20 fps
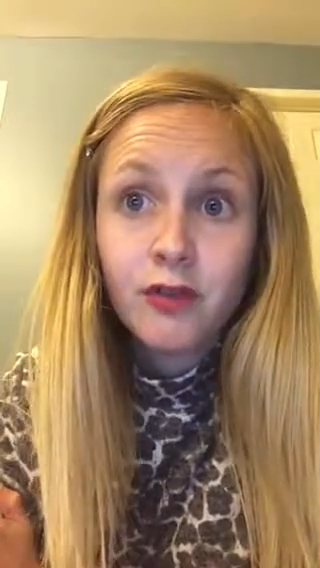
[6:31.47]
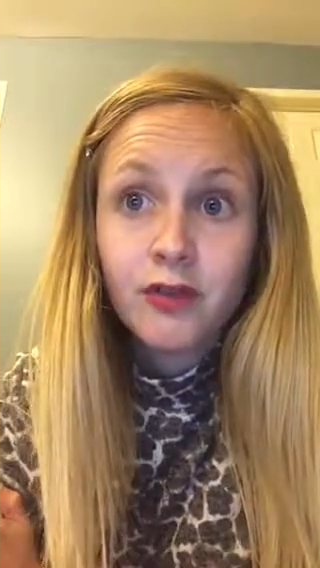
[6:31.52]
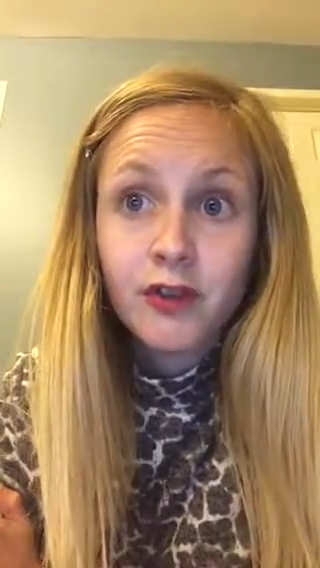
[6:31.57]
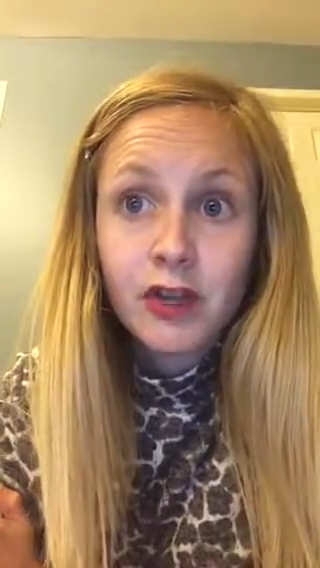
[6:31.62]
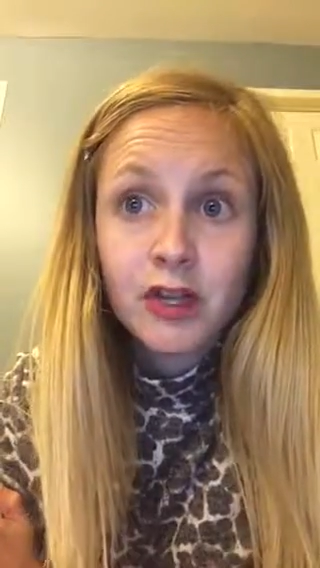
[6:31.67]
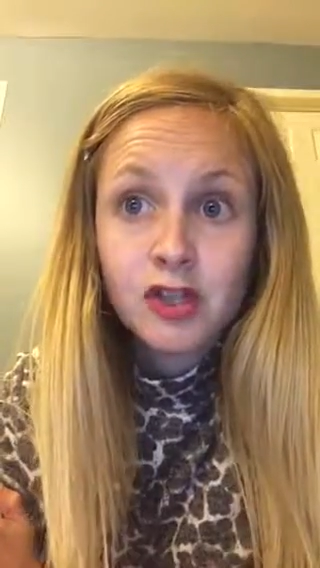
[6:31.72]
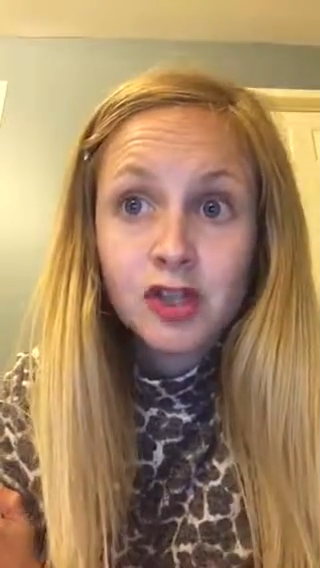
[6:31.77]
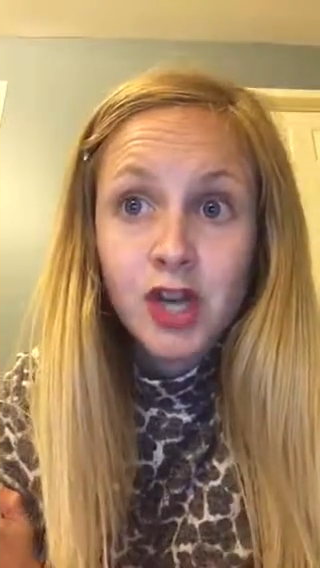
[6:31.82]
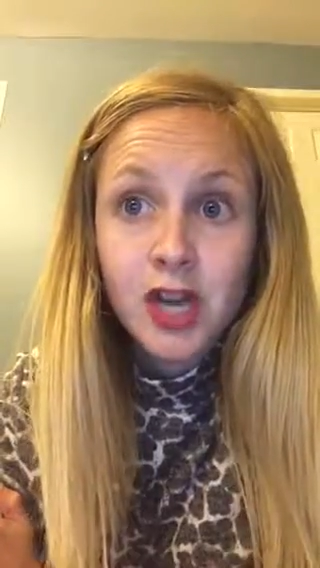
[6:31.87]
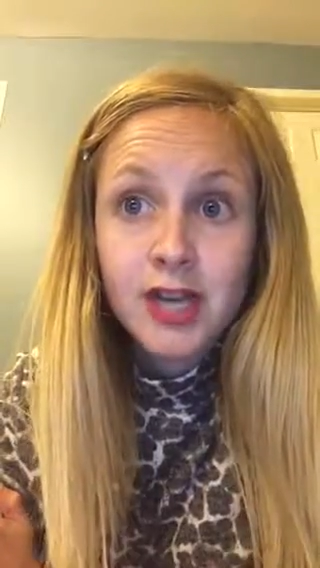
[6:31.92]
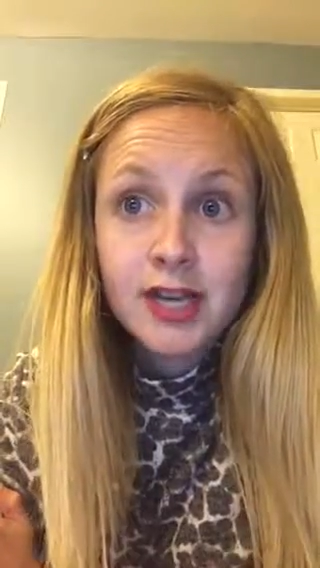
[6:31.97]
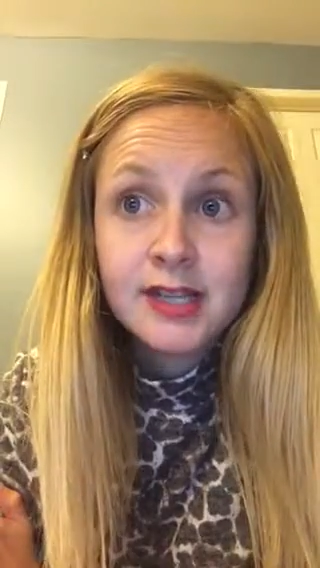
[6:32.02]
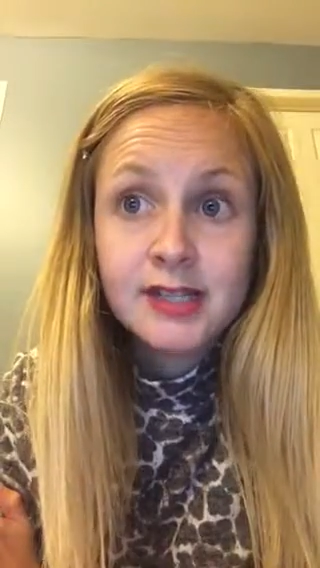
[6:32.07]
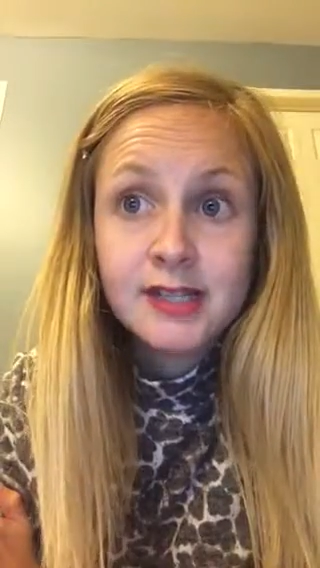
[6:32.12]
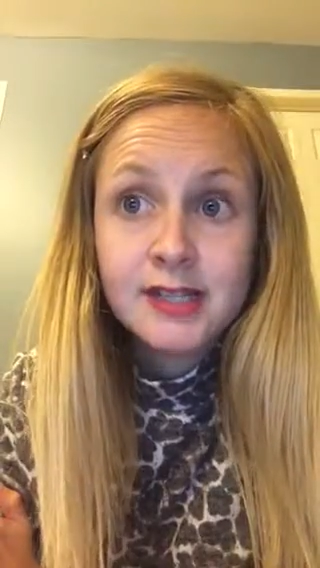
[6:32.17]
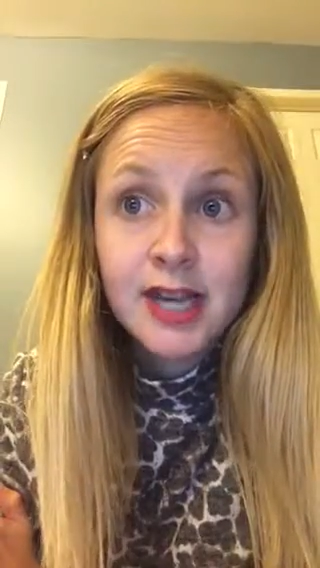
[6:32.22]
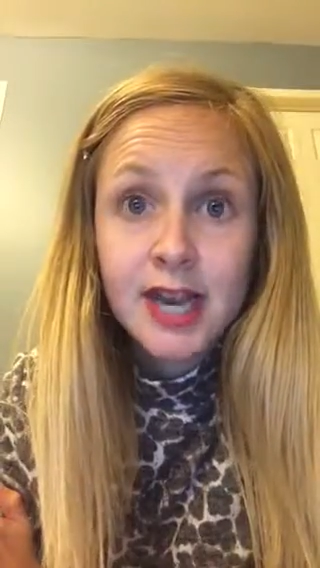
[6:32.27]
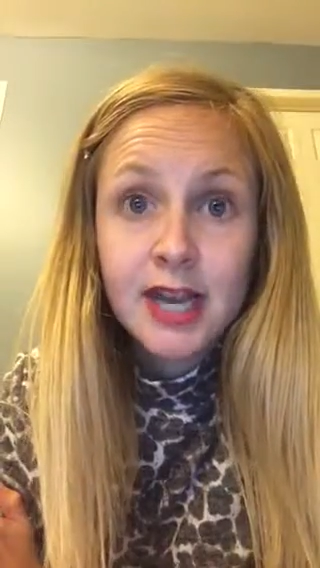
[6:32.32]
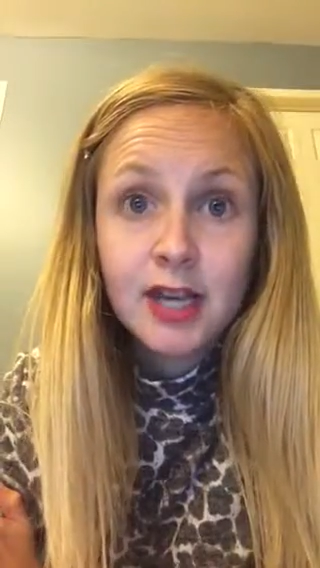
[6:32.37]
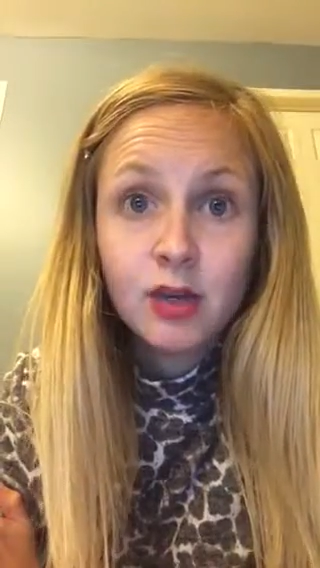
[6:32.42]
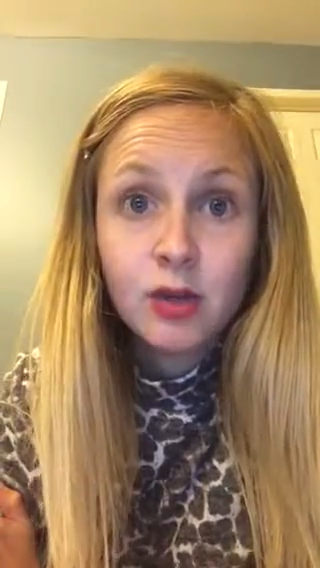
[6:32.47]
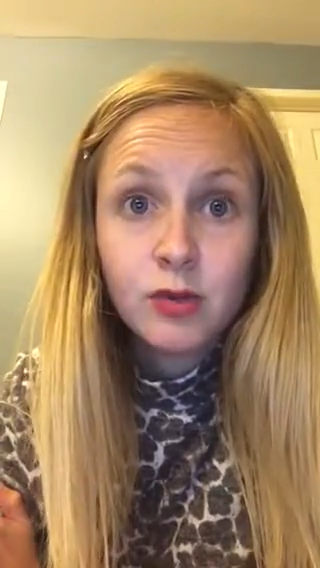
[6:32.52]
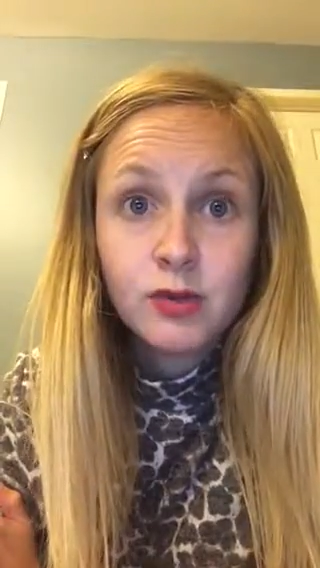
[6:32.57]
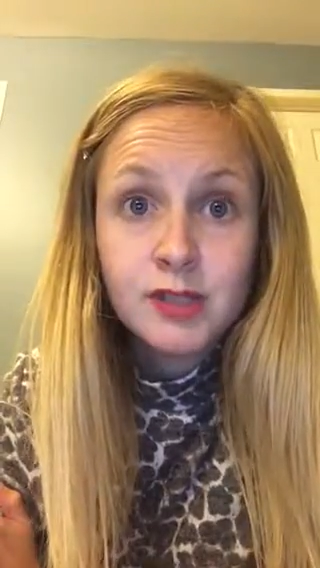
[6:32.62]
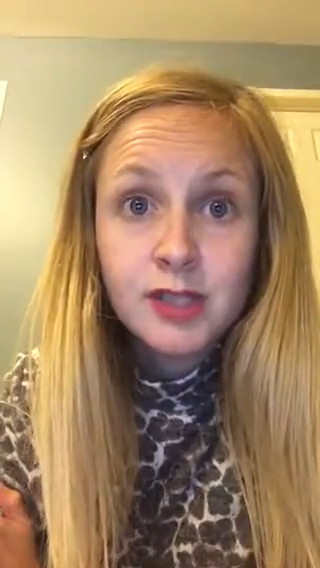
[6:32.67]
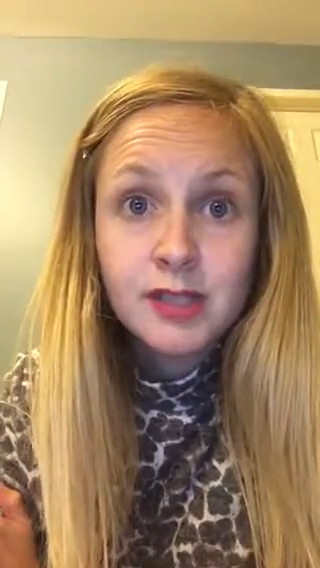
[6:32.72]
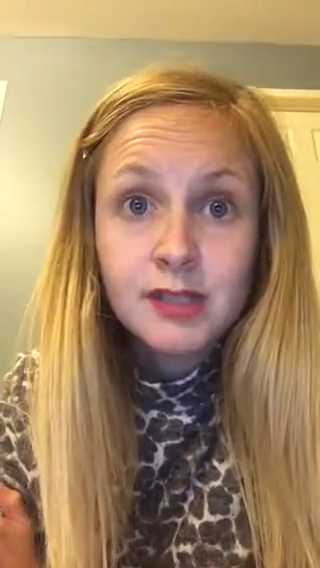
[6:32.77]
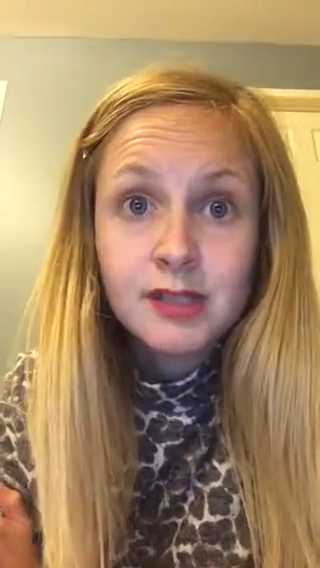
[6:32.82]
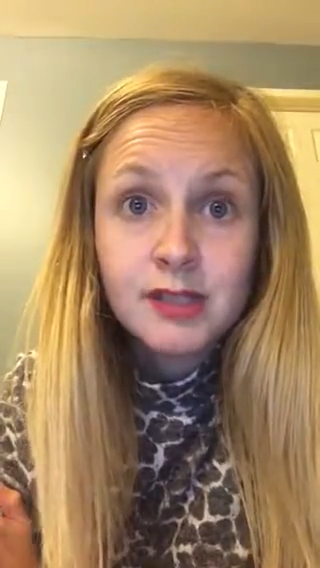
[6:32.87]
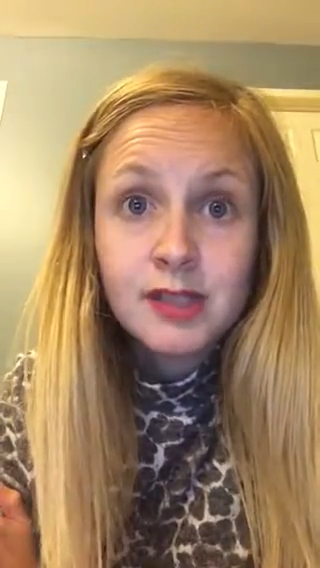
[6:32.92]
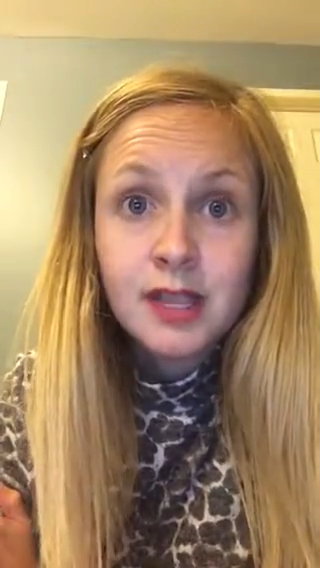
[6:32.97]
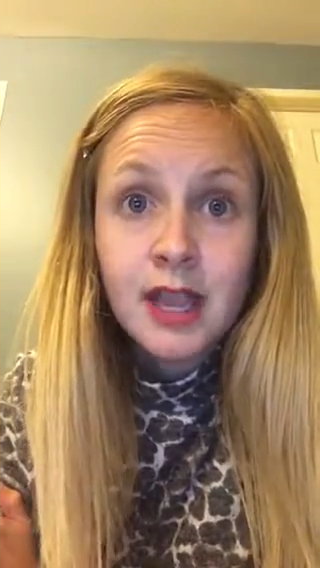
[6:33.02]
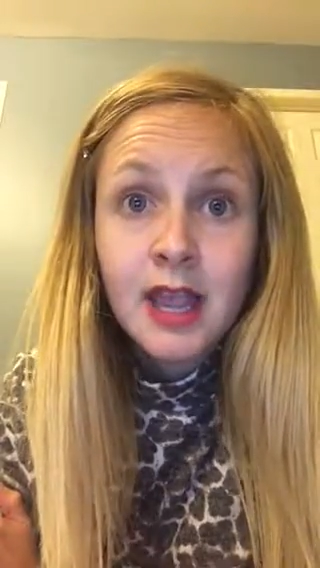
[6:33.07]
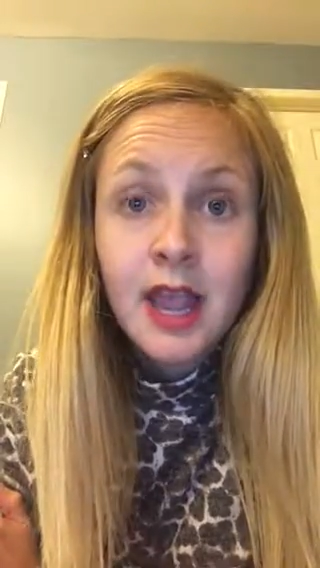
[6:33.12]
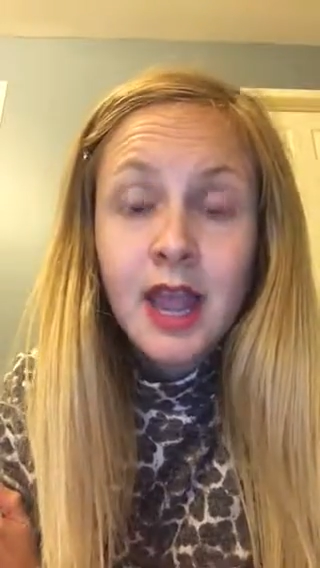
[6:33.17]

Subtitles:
pharyngitis diagnosis,